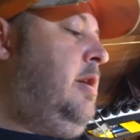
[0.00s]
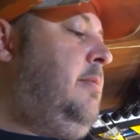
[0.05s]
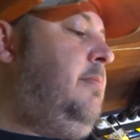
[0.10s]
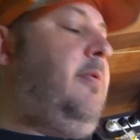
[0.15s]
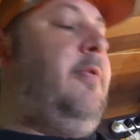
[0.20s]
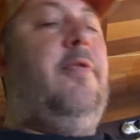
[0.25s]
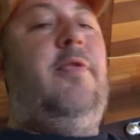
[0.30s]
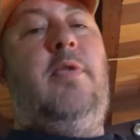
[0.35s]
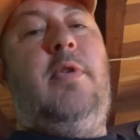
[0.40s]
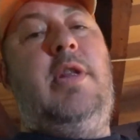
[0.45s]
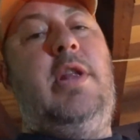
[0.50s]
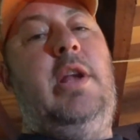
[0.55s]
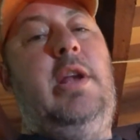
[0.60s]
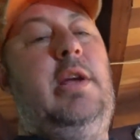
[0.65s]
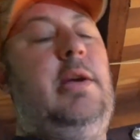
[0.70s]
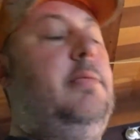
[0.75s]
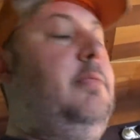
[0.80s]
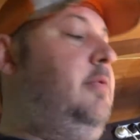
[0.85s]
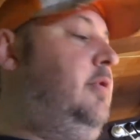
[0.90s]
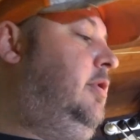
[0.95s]
before sending
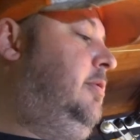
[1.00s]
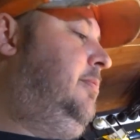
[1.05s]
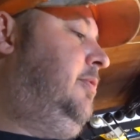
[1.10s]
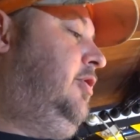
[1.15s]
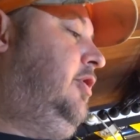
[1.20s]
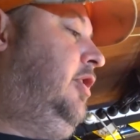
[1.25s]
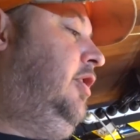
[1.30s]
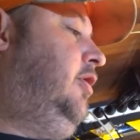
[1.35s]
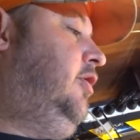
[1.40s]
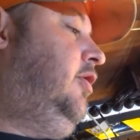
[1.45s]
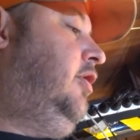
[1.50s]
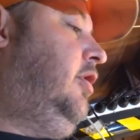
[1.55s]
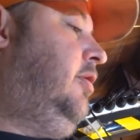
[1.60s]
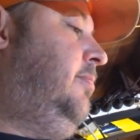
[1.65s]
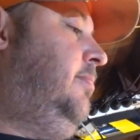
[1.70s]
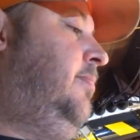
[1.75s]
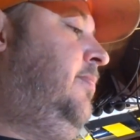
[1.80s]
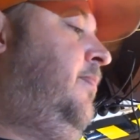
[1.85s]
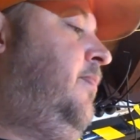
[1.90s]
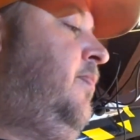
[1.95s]
them to the machine shop.
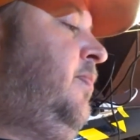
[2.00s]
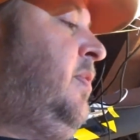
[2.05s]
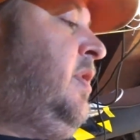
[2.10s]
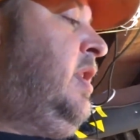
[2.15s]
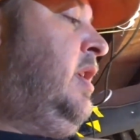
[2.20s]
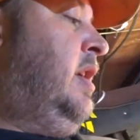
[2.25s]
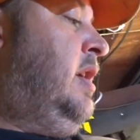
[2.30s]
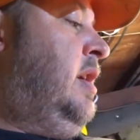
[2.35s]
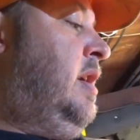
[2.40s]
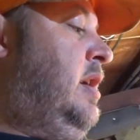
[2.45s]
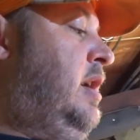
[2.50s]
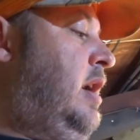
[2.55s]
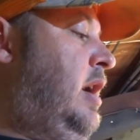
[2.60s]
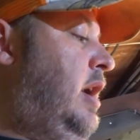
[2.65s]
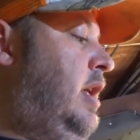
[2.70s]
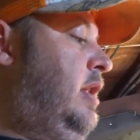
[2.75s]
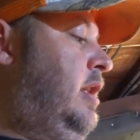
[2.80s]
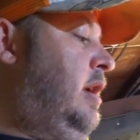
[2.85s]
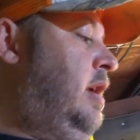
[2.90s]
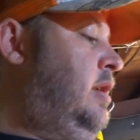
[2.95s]

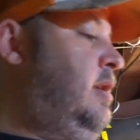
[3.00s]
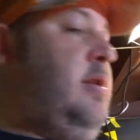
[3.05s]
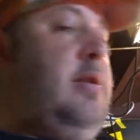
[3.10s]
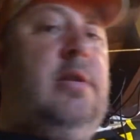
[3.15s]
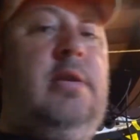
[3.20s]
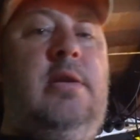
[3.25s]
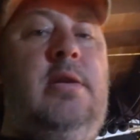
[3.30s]
And then